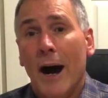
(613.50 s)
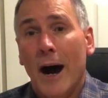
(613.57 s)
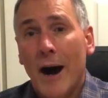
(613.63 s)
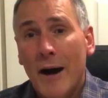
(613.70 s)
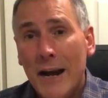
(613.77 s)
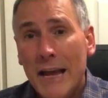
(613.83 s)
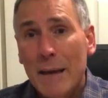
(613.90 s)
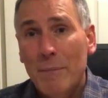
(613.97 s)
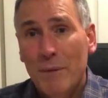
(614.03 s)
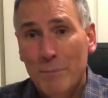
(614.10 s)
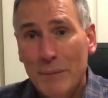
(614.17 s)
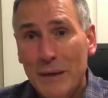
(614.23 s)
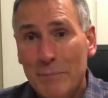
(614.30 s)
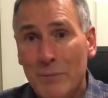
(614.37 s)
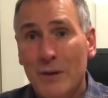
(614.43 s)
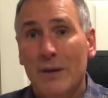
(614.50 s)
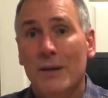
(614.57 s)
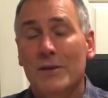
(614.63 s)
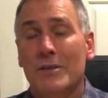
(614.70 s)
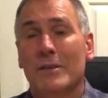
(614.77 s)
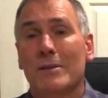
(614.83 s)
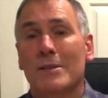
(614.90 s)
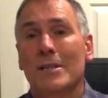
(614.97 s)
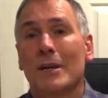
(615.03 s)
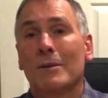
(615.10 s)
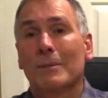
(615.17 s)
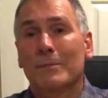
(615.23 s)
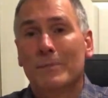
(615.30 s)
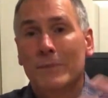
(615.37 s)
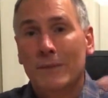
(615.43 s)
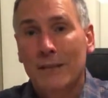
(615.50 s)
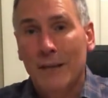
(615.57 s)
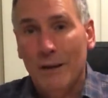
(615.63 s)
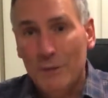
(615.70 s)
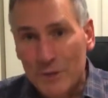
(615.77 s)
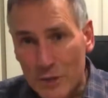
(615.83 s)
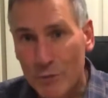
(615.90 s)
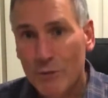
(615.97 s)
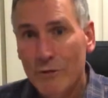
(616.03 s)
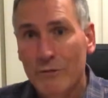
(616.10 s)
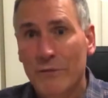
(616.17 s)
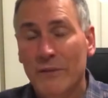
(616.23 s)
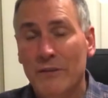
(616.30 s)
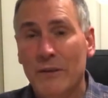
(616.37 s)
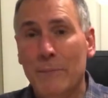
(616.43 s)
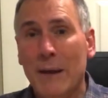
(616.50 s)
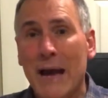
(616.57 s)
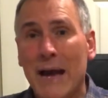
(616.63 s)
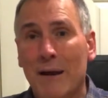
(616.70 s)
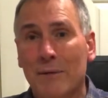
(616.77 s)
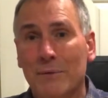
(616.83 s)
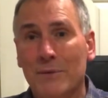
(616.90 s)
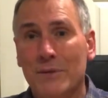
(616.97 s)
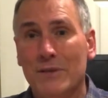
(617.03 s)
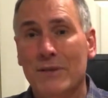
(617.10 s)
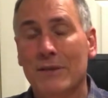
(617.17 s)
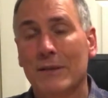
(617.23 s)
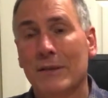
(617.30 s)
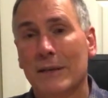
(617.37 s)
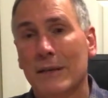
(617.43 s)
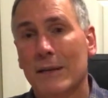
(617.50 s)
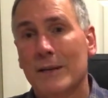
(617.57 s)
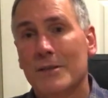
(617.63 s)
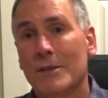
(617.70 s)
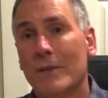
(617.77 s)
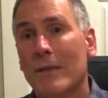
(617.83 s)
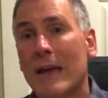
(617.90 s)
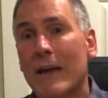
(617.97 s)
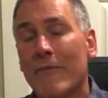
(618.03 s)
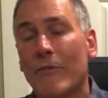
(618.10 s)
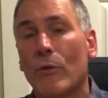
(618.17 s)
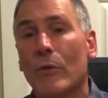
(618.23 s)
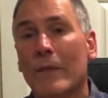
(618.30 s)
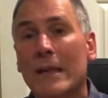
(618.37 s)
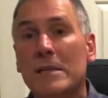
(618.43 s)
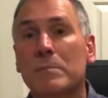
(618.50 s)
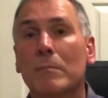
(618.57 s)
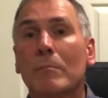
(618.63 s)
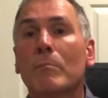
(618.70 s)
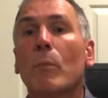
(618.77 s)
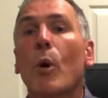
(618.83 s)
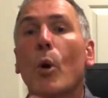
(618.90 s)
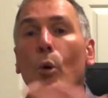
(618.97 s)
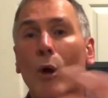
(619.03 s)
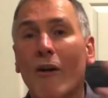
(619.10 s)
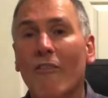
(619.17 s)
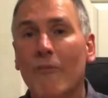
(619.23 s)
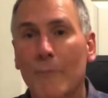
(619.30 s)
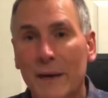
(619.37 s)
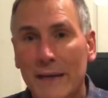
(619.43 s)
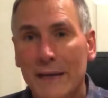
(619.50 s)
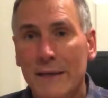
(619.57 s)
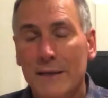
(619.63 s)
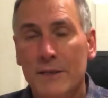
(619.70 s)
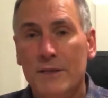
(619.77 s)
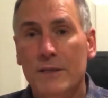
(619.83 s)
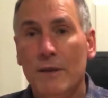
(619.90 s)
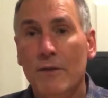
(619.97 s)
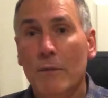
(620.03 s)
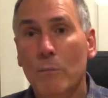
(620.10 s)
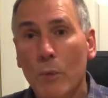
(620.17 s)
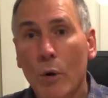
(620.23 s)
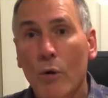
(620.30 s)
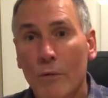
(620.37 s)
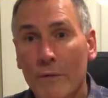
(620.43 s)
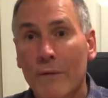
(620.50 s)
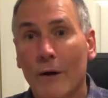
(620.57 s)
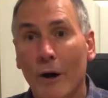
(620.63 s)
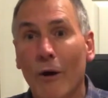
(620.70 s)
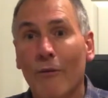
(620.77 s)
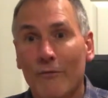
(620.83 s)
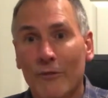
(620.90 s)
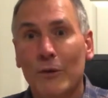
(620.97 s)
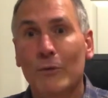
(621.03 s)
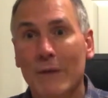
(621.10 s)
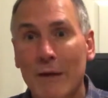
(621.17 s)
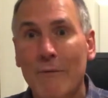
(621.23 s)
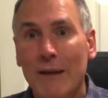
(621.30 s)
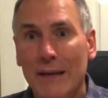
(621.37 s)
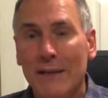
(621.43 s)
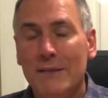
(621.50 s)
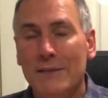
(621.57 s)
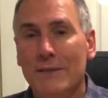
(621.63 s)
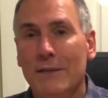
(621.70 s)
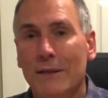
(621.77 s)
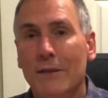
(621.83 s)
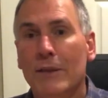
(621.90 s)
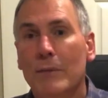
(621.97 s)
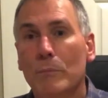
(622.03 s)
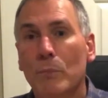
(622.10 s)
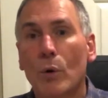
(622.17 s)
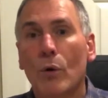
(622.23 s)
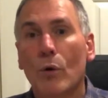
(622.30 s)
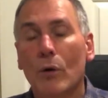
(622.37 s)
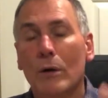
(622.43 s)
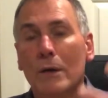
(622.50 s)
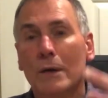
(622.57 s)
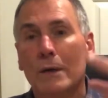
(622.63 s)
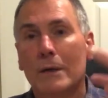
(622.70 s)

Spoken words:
I am a big person, so 250 pounds, so therefore there's more of me. So the more of you there is, the more